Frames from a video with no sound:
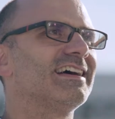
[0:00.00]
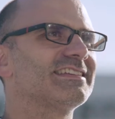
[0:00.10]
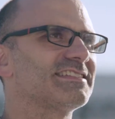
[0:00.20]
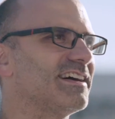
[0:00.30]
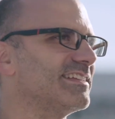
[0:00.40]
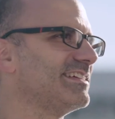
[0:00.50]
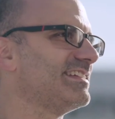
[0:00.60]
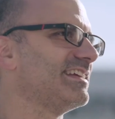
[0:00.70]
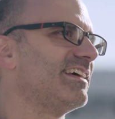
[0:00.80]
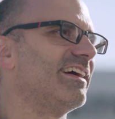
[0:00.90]
solid,
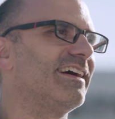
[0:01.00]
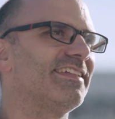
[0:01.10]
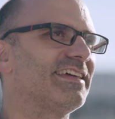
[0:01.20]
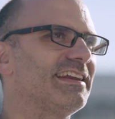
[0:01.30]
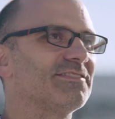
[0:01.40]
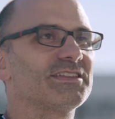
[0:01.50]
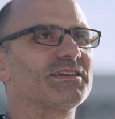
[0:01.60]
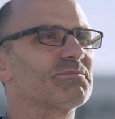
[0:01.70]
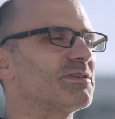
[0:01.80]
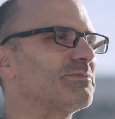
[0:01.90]
that
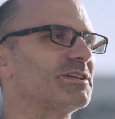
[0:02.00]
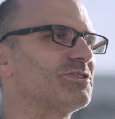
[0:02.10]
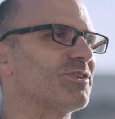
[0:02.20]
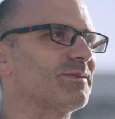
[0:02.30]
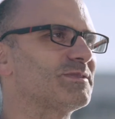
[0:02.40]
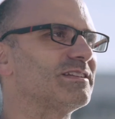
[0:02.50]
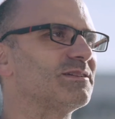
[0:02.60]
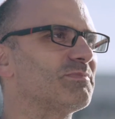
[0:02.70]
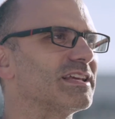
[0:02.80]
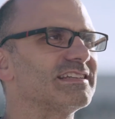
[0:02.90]
everything pretty much drops
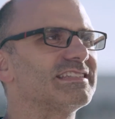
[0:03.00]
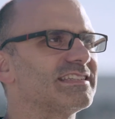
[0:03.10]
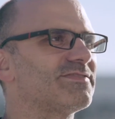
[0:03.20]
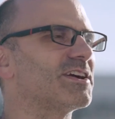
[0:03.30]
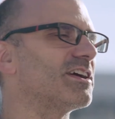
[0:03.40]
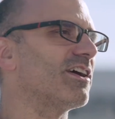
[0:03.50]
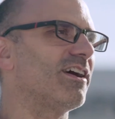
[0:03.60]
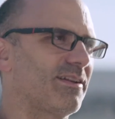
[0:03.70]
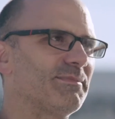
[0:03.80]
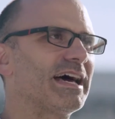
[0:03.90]
into place. It's very
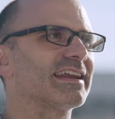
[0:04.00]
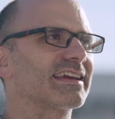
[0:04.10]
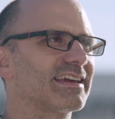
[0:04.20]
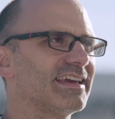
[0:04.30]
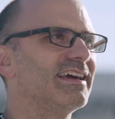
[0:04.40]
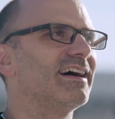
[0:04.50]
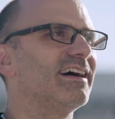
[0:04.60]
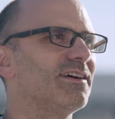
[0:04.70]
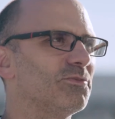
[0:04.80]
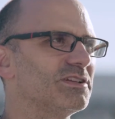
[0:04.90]
automatic.
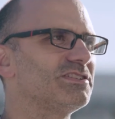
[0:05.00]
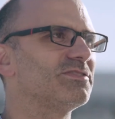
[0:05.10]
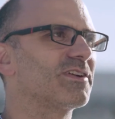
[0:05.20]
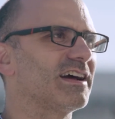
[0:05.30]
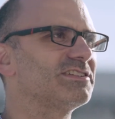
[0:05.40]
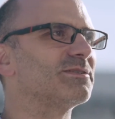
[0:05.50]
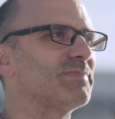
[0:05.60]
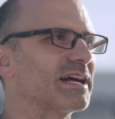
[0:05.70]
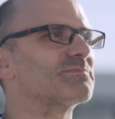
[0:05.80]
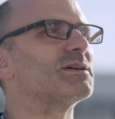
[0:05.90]
Once you've got your
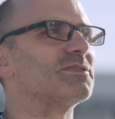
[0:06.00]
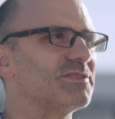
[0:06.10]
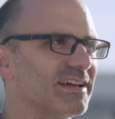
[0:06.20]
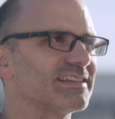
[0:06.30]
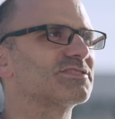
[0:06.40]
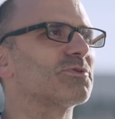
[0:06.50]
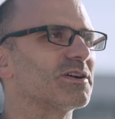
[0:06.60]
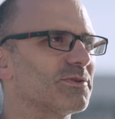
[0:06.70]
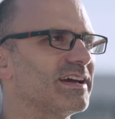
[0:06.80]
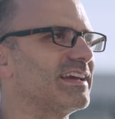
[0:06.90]
backbone
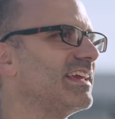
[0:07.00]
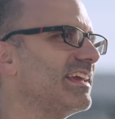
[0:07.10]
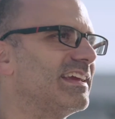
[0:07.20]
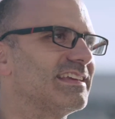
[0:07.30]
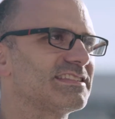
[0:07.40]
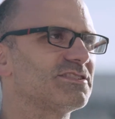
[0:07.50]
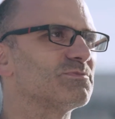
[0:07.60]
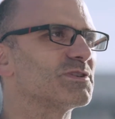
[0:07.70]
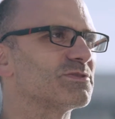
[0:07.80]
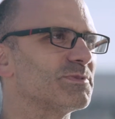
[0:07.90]
squared away, it's
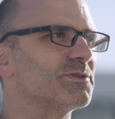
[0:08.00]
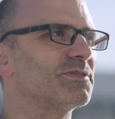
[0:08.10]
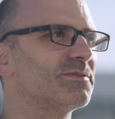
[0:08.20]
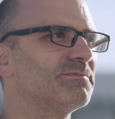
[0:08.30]
super smooth.